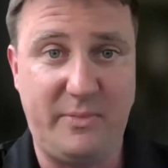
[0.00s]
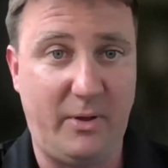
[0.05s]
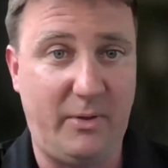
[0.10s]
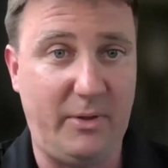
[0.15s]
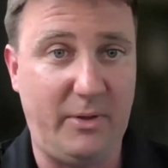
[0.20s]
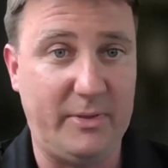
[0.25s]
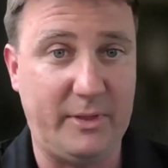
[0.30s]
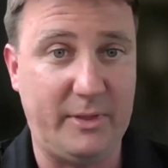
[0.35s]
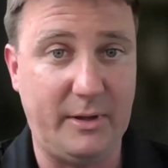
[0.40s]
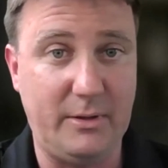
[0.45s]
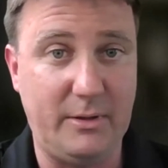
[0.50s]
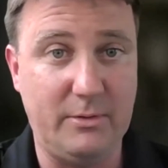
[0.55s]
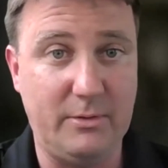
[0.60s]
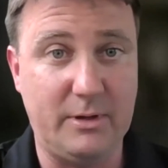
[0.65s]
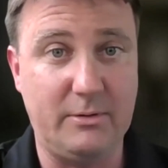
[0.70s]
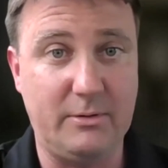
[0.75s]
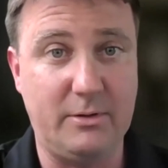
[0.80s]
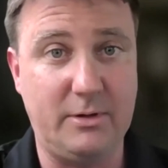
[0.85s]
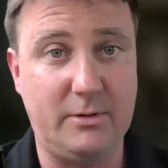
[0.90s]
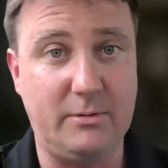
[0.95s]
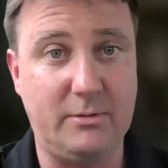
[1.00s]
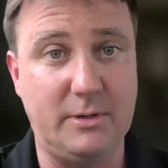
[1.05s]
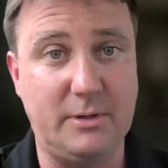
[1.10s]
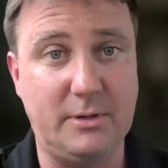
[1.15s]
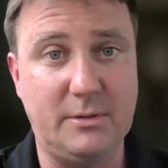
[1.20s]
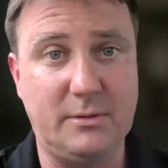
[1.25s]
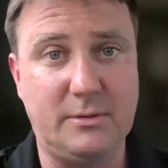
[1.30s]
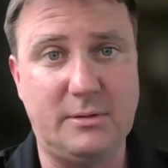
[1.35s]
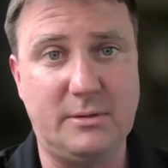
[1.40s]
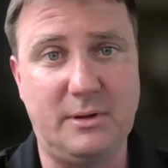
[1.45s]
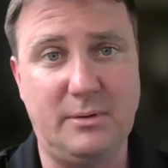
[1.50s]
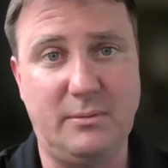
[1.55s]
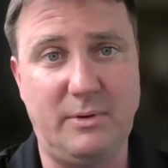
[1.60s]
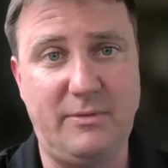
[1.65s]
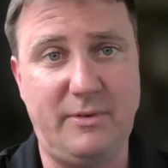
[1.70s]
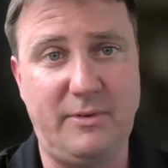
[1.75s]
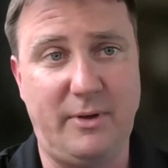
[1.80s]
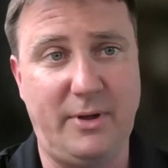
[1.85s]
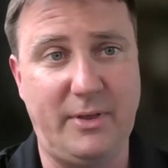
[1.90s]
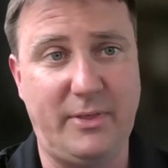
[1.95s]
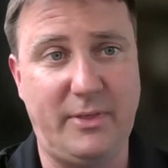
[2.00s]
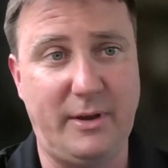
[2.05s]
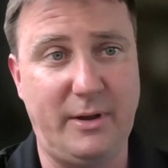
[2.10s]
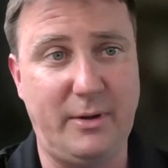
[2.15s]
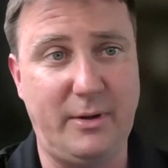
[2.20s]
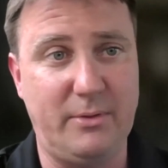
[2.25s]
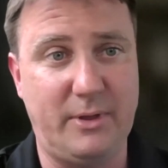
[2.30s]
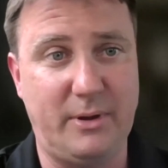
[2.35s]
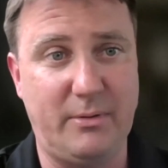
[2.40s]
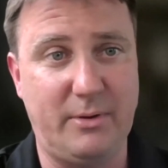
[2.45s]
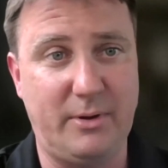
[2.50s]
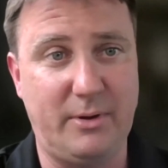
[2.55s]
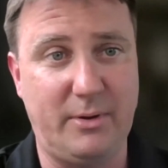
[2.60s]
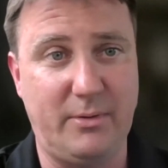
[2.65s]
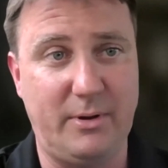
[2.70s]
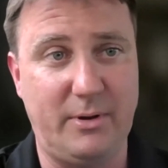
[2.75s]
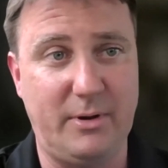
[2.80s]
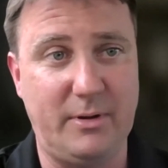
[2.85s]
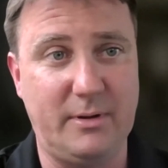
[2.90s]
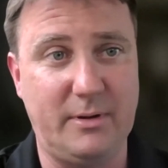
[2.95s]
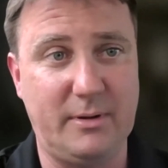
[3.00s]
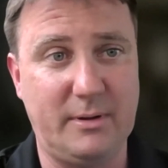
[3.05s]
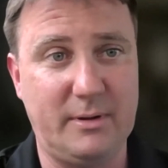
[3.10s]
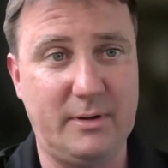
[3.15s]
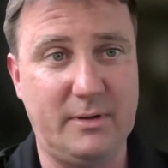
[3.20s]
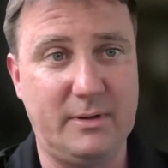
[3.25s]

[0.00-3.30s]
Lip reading: felt like they knew what they were doing, and we felt like they knew what they were doing.